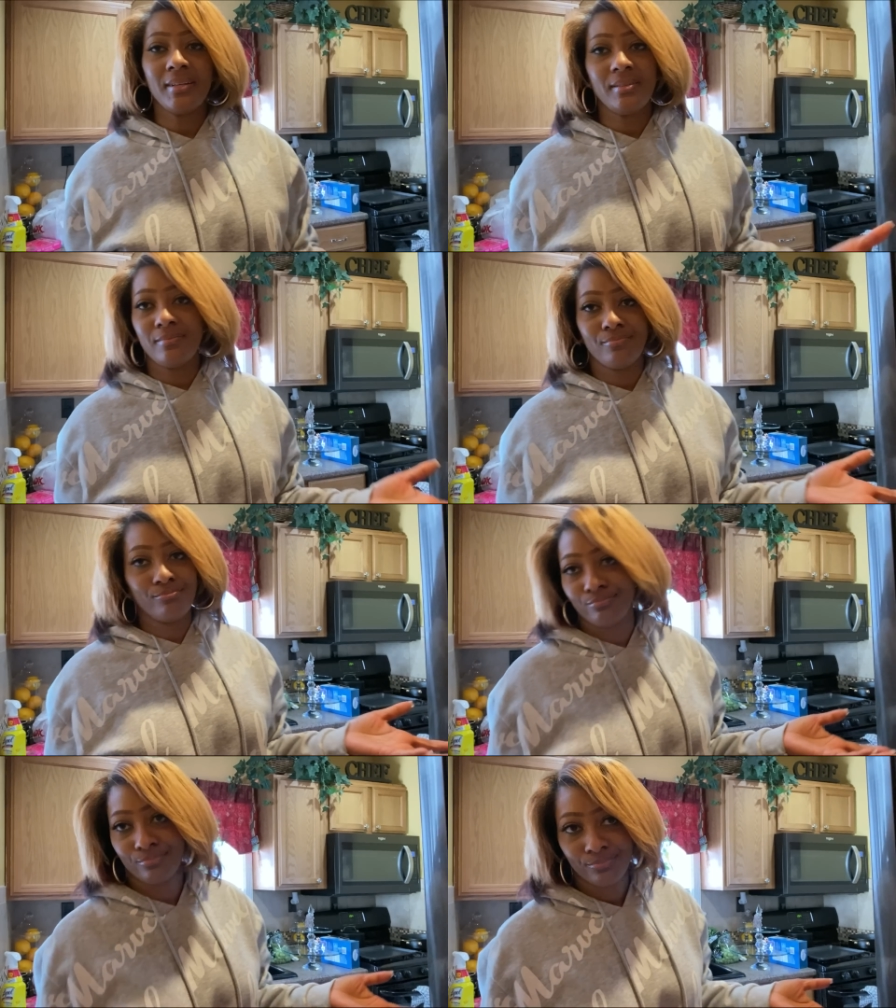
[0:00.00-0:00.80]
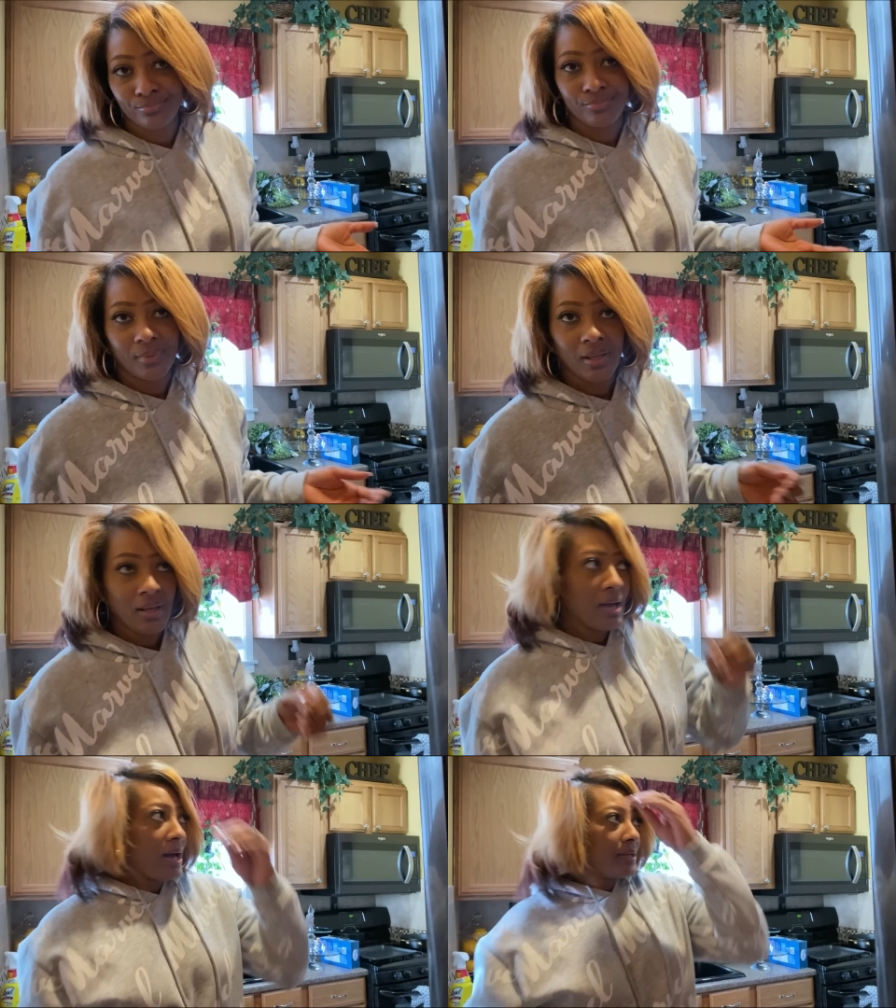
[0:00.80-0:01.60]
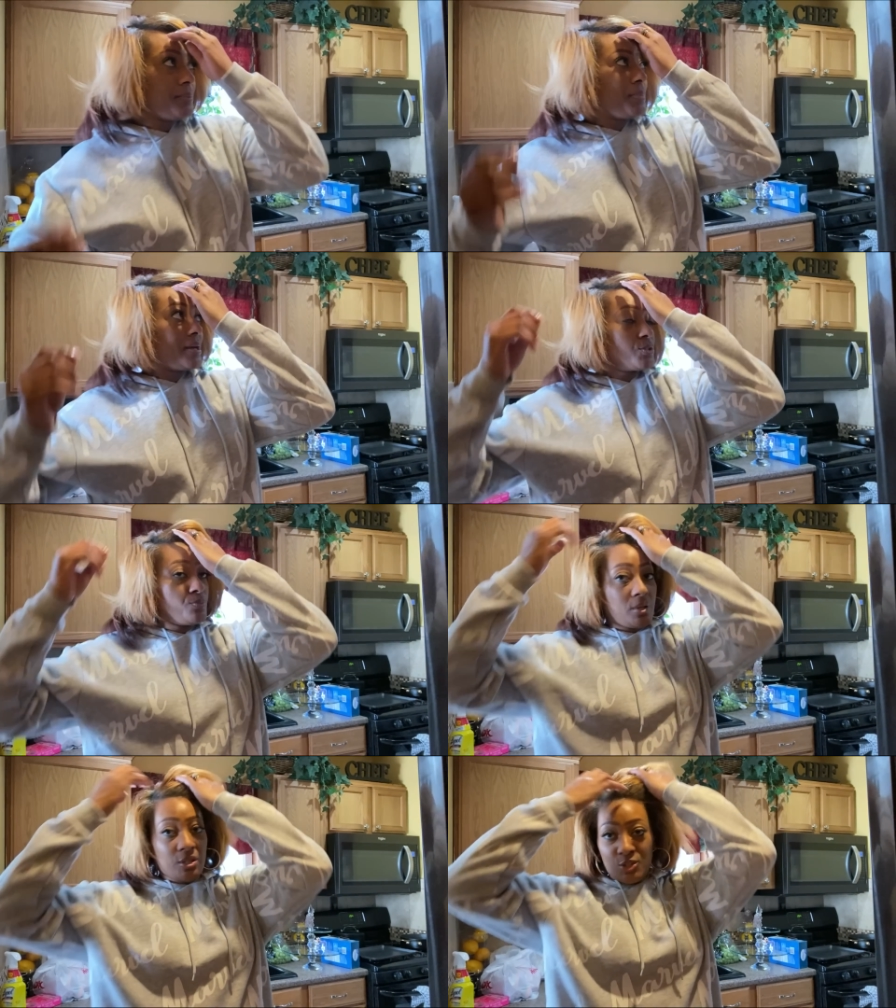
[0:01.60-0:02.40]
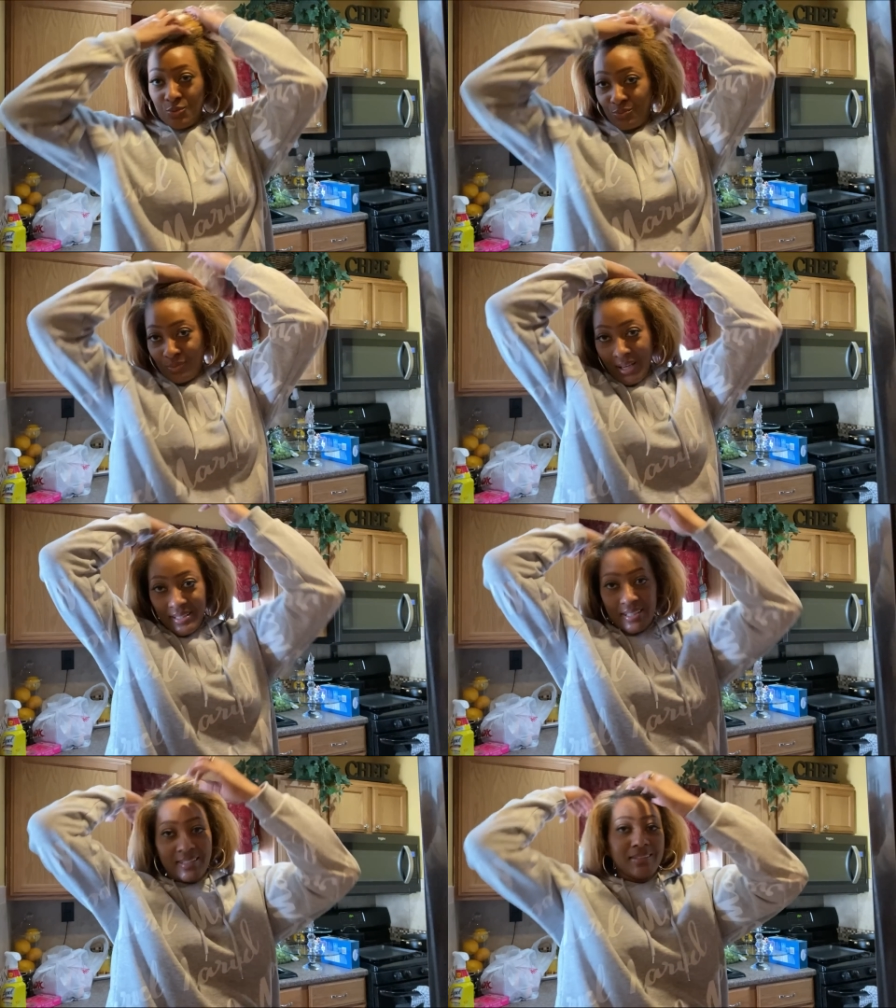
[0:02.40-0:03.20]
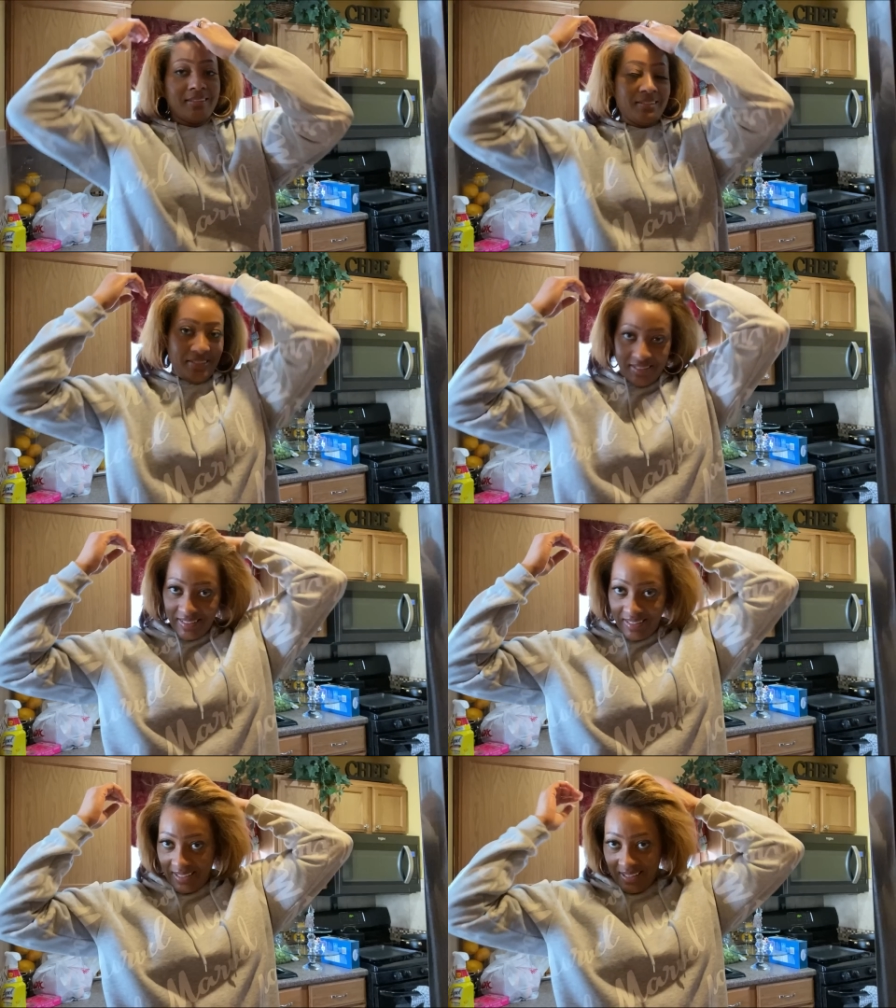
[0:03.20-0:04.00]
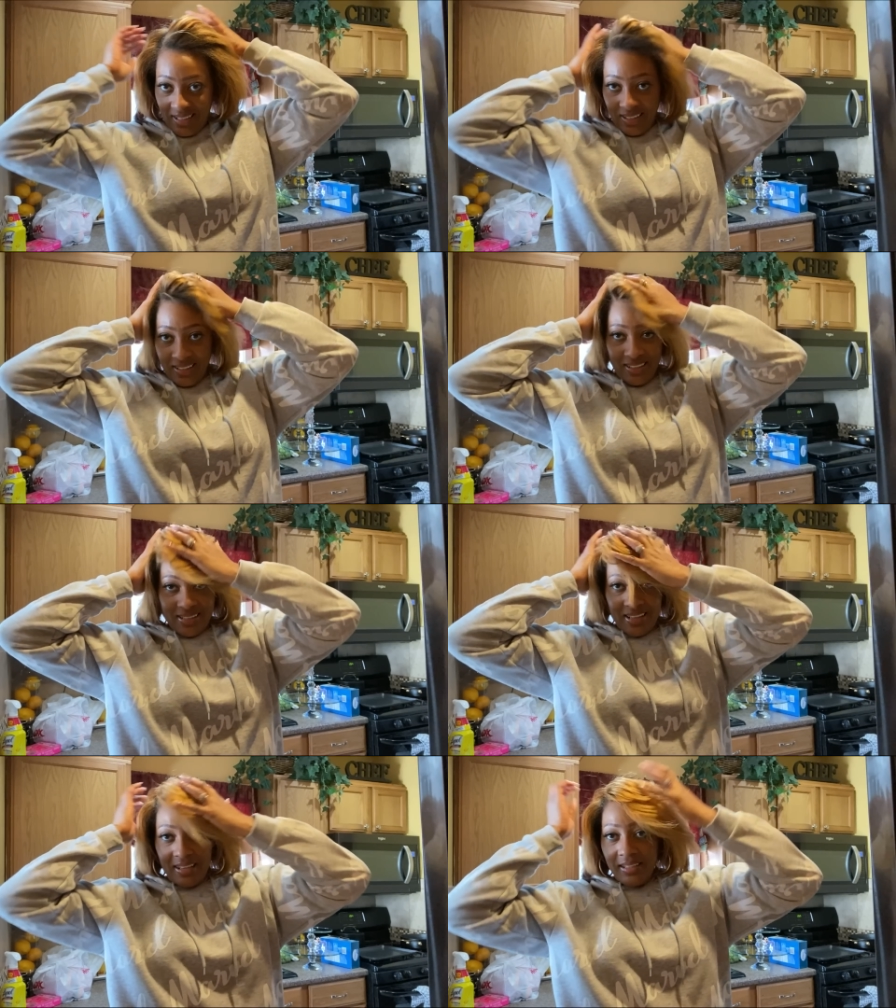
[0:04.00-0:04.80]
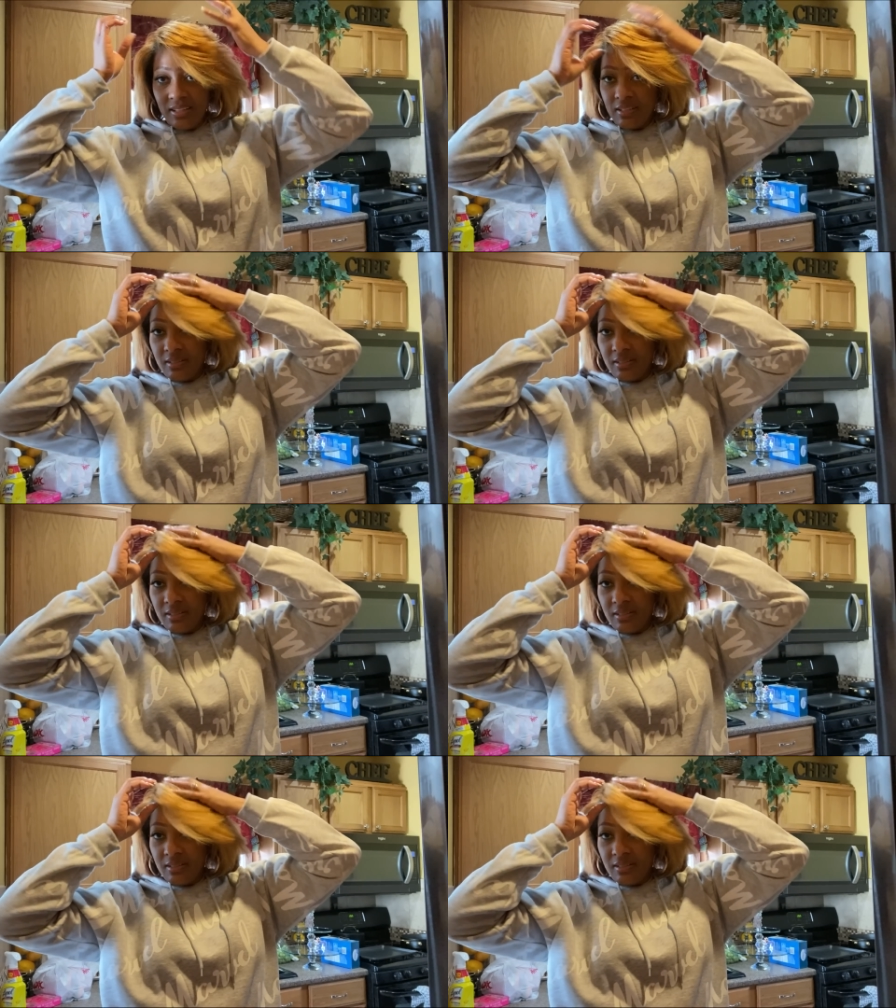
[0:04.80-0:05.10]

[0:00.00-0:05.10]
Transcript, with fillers: didn't I didn't buy too much. I did good. Yes, I did